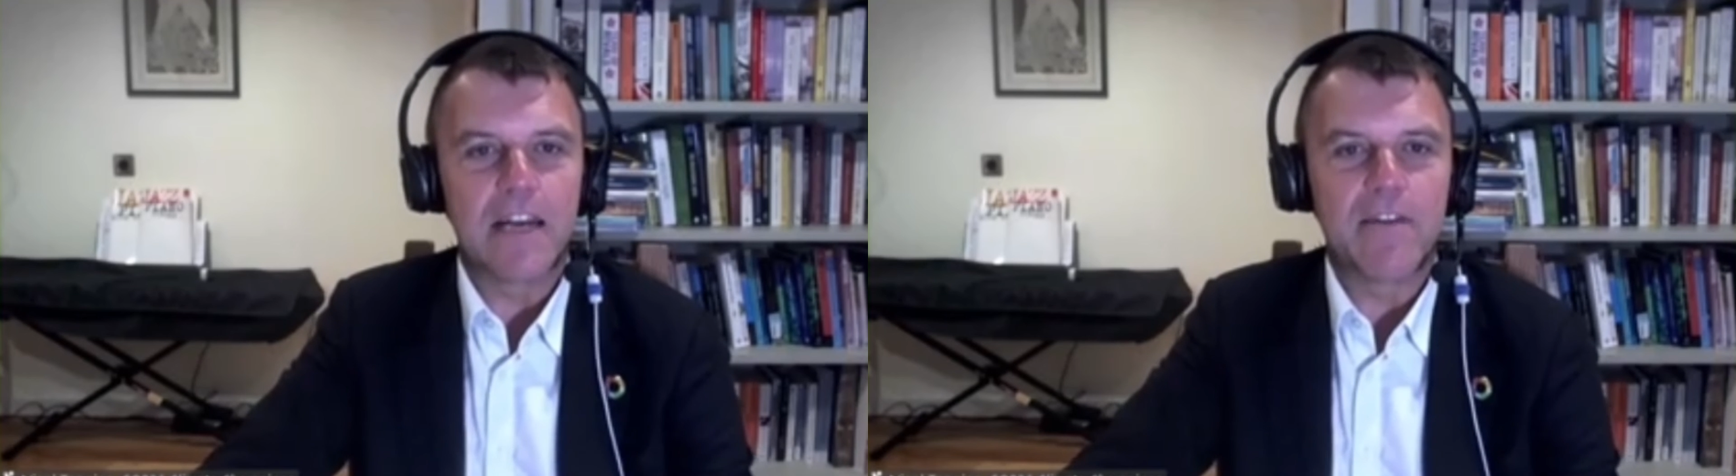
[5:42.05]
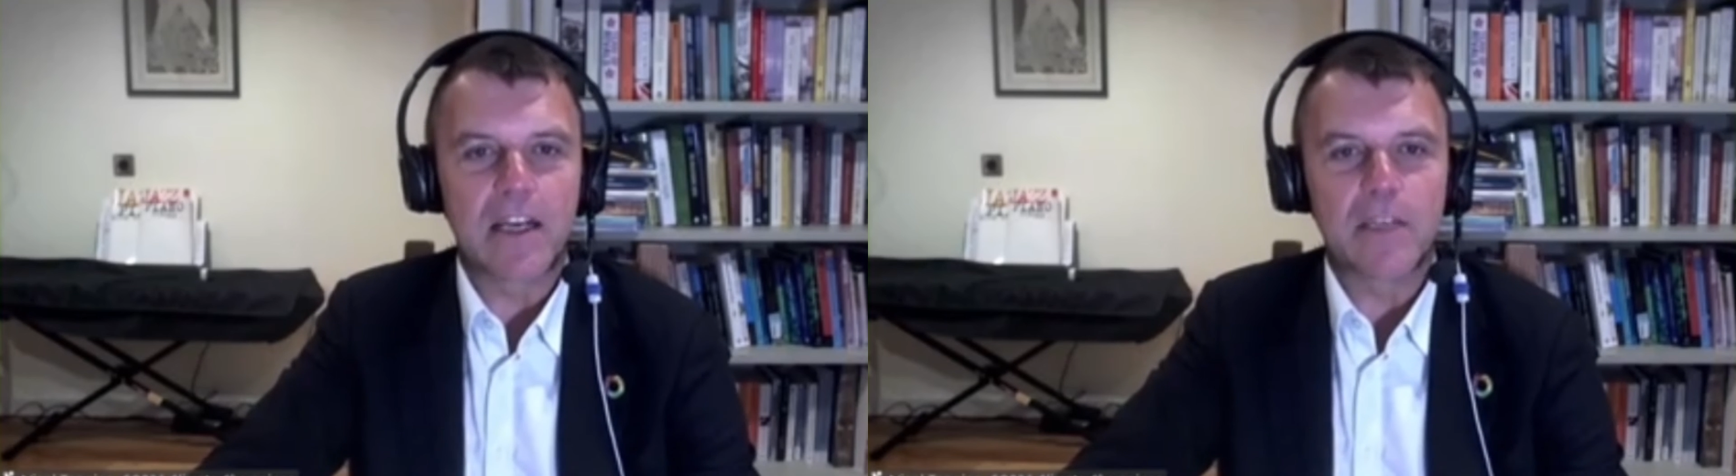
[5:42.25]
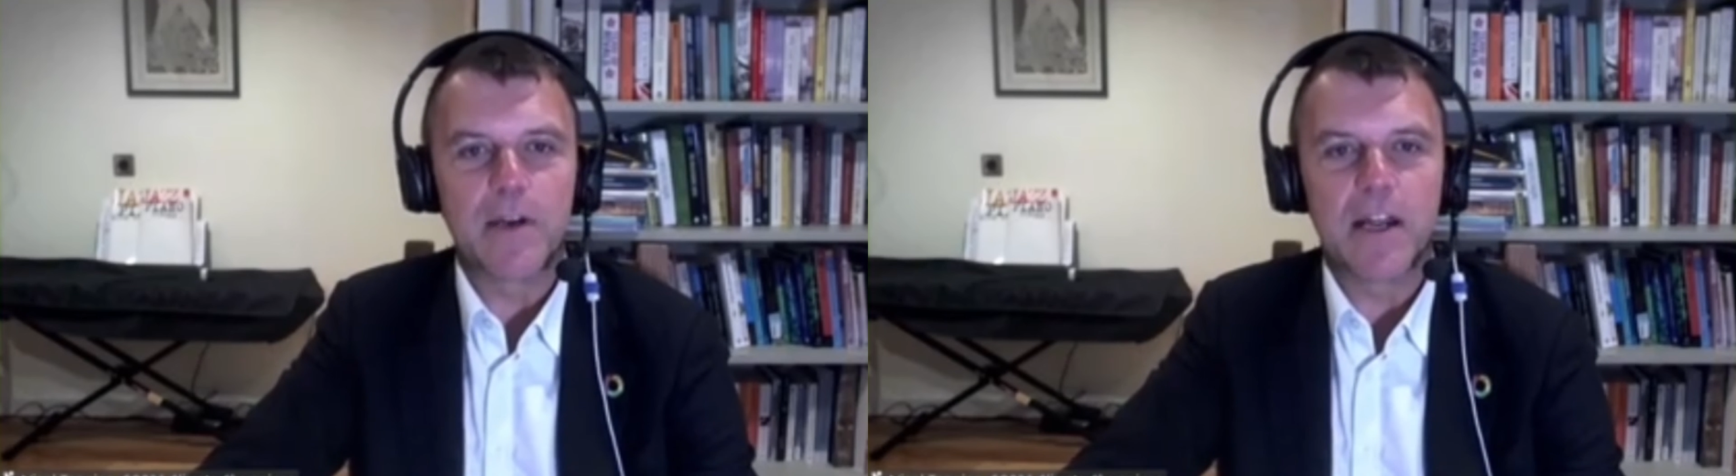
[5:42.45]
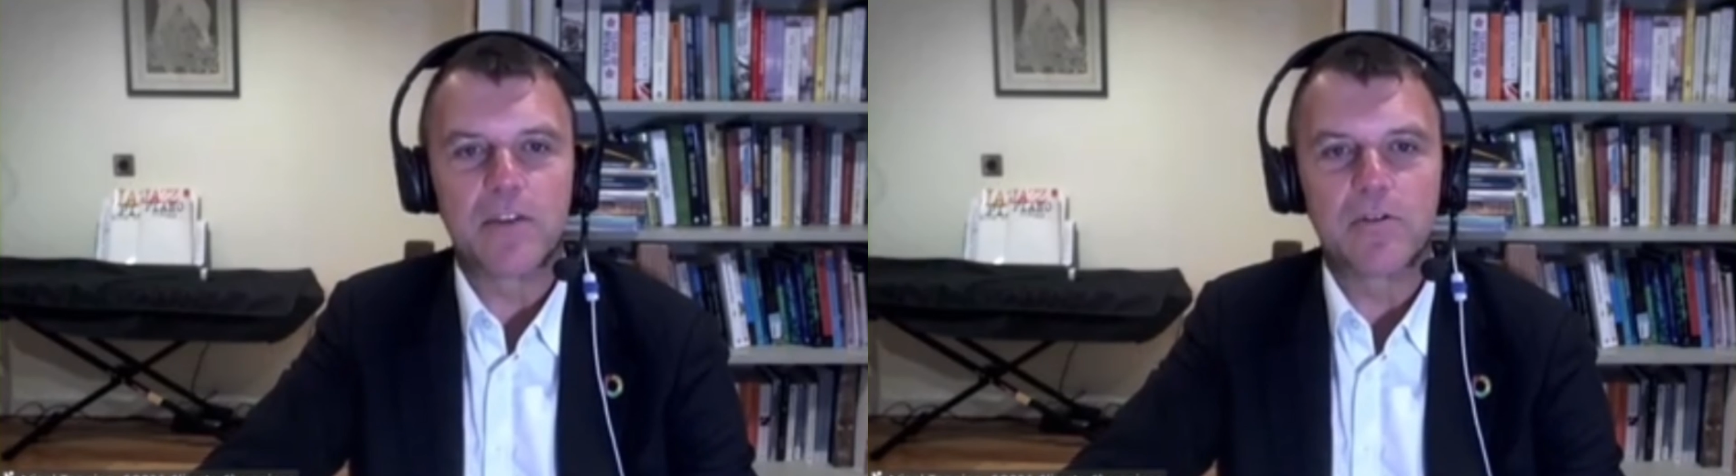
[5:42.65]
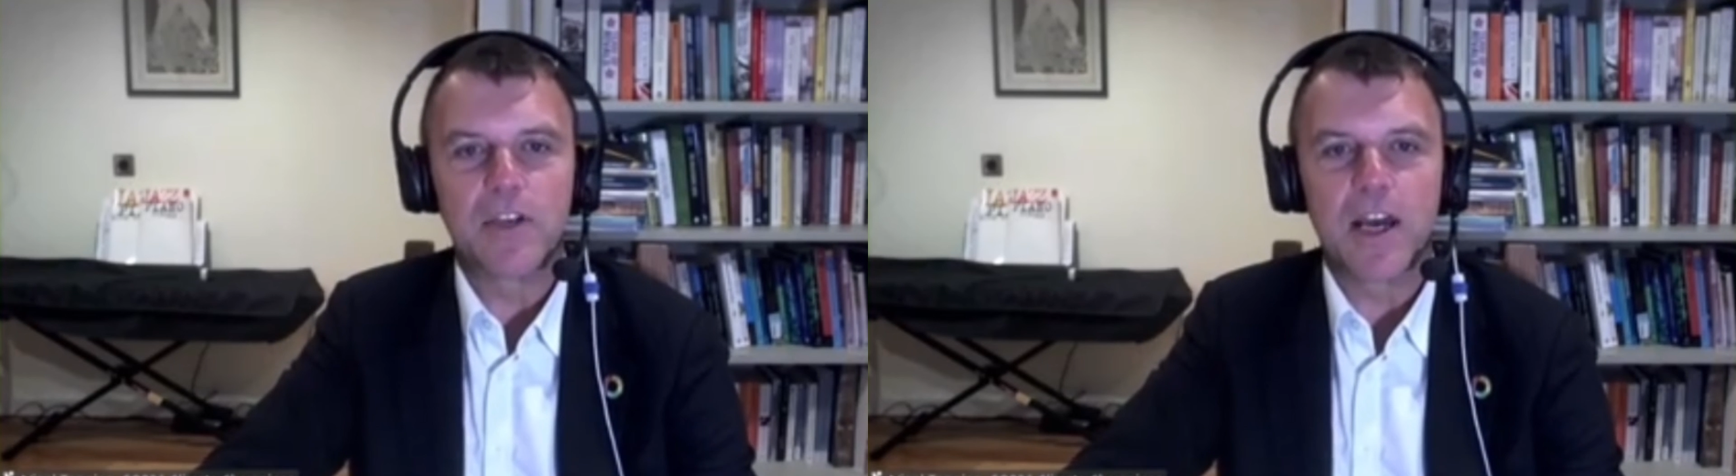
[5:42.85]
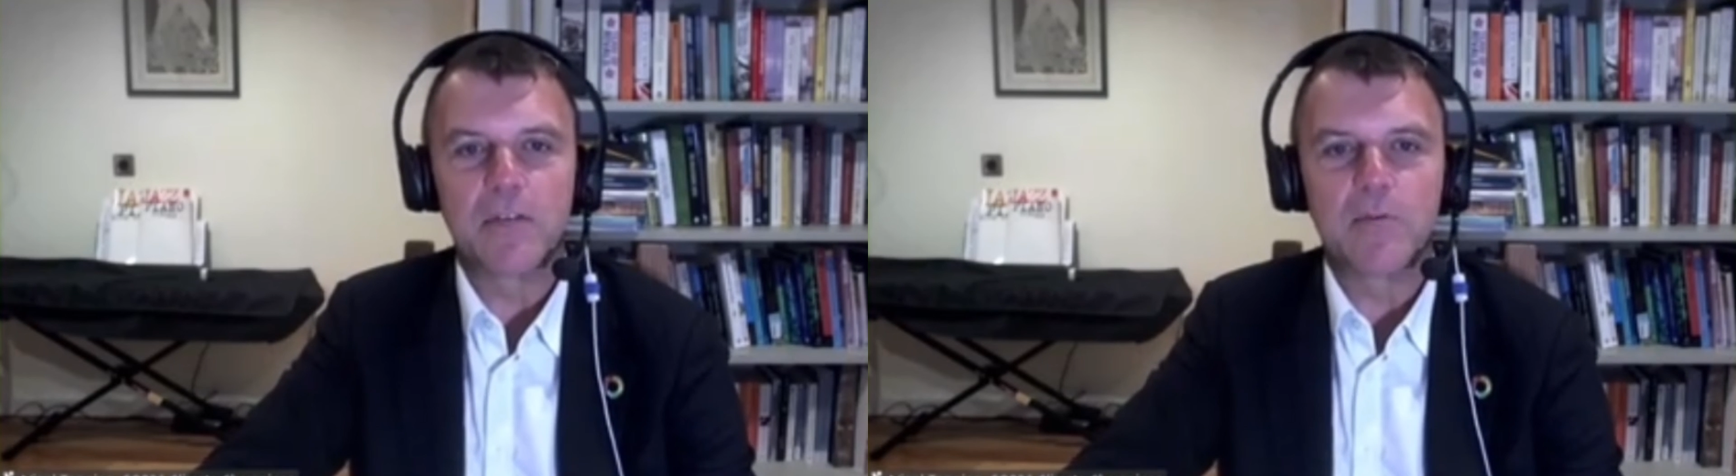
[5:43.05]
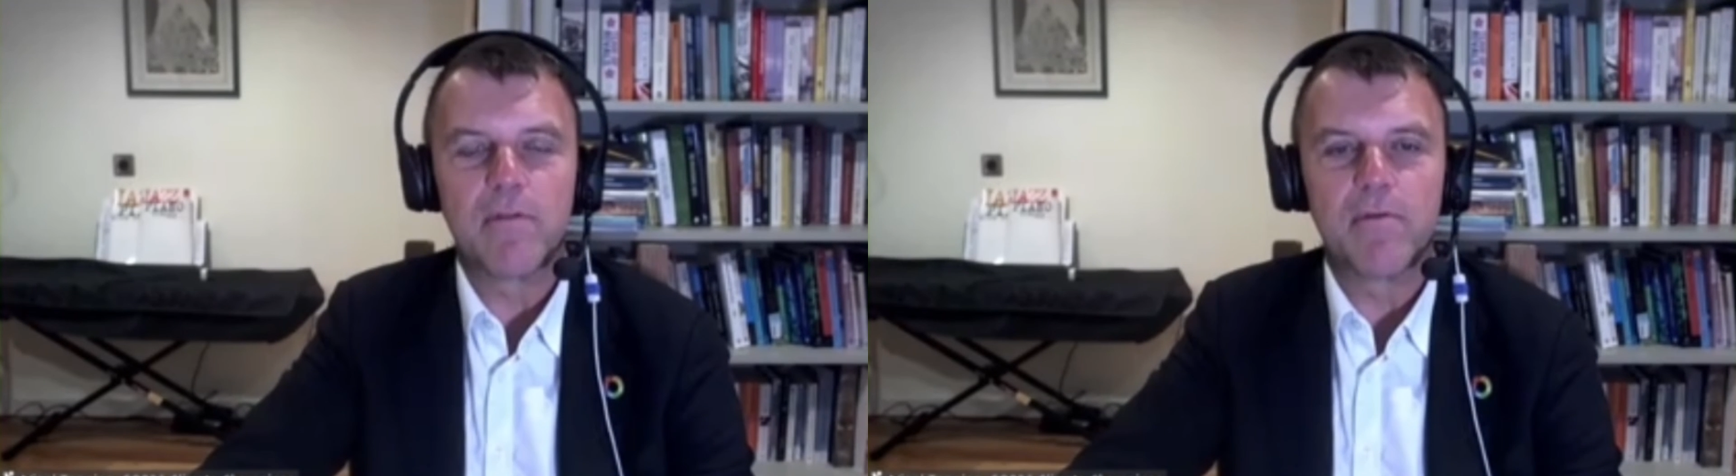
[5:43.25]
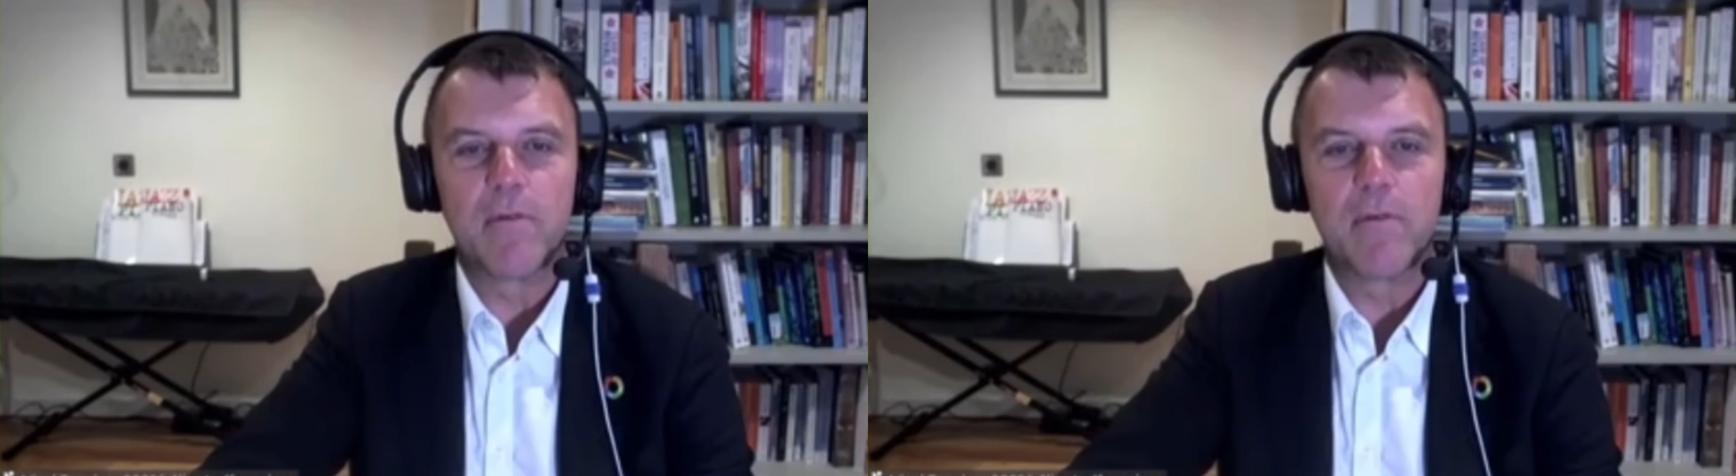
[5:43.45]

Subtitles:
of exponential change where